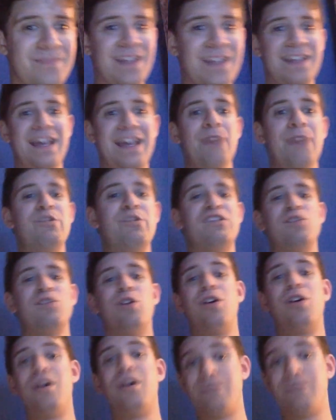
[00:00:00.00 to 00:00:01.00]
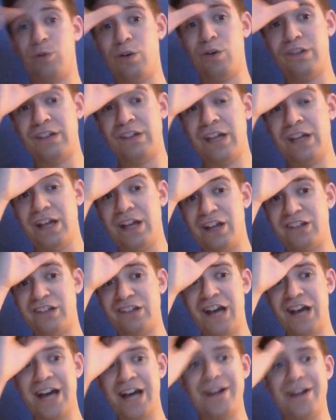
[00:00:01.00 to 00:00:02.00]
And we saw, of course, a
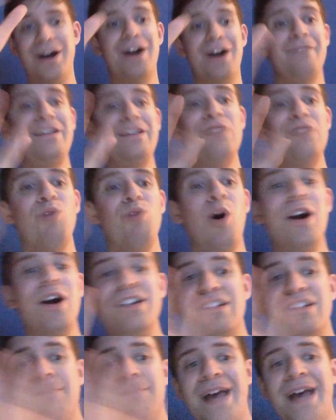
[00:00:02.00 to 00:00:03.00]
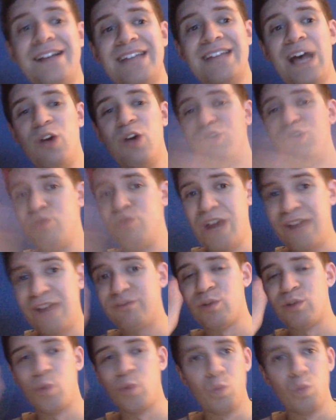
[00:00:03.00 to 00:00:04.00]
shot of the Raw and SmackDown
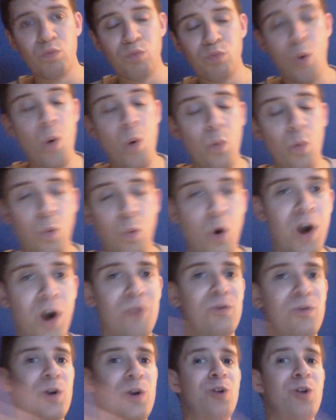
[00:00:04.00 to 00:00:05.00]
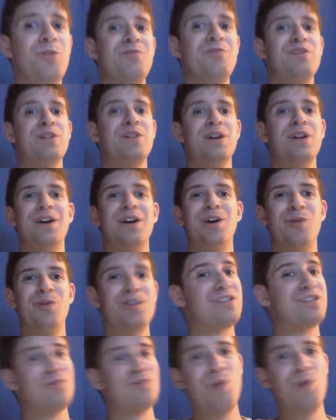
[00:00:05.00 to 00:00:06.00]
draft war rooms,
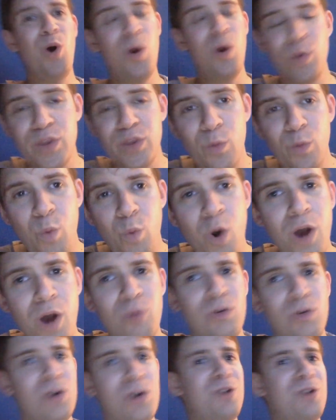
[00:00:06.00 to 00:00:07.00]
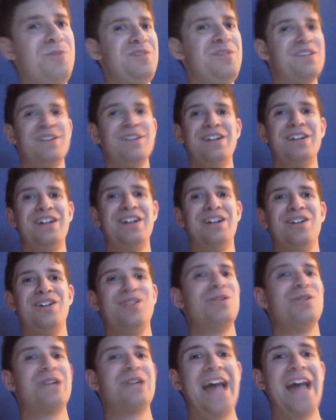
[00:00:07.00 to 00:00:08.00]
which the Raw, the war rooms
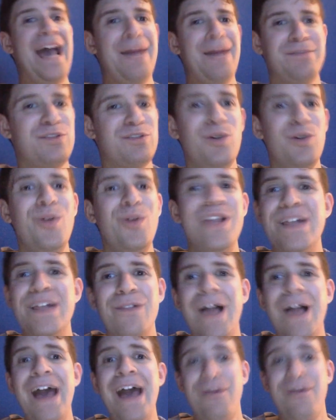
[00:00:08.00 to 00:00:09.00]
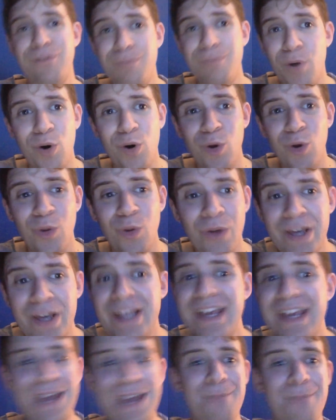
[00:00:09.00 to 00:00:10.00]
look absolutely laughable,
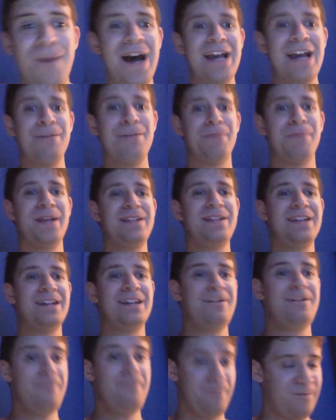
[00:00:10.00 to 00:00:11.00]
in my opinion.